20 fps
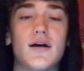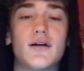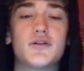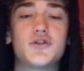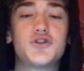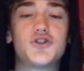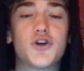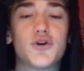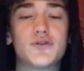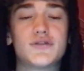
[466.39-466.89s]

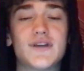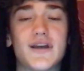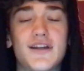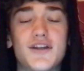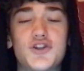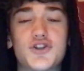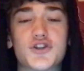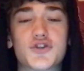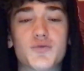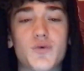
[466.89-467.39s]
shows that he
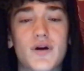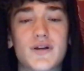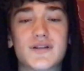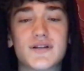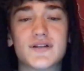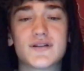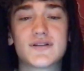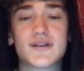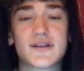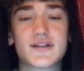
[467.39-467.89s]
just
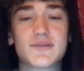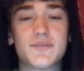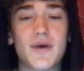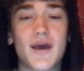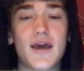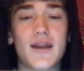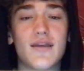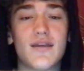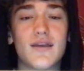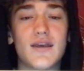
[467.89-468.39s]
wasn't a 6th
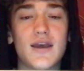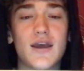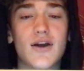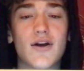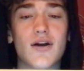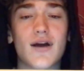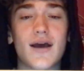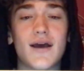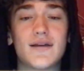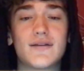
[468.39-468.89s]
man of the
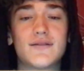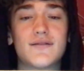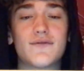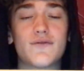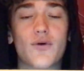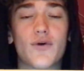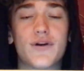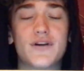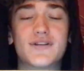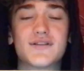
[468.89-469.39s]
year at
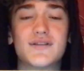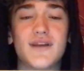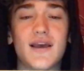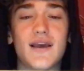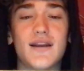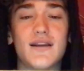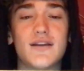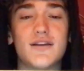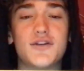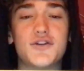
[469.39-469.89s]
Florida
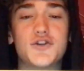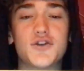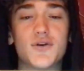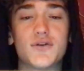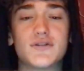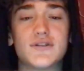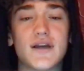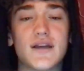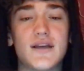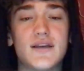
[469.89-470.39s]
State, and he
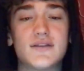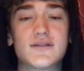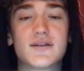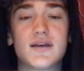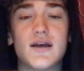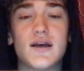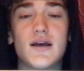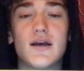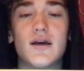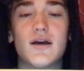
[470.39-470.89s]
shows that he's
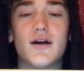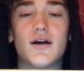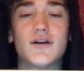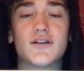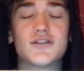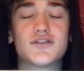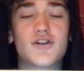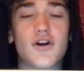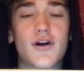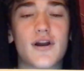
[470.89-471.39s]
a
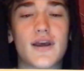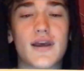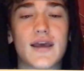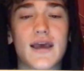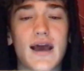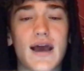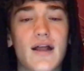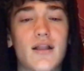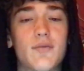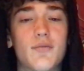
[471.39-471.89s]
starting
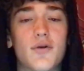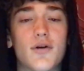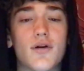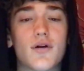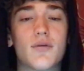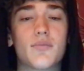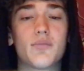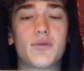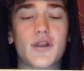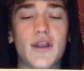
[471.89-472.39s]

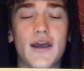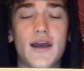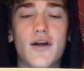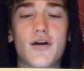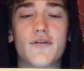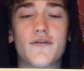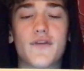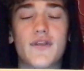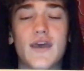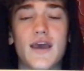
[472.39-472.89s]
caliber
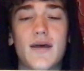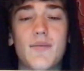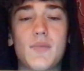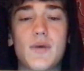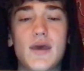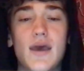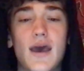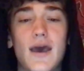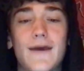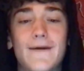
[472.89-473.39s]
player for the
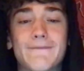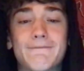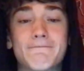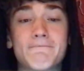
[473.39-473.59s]
NBA.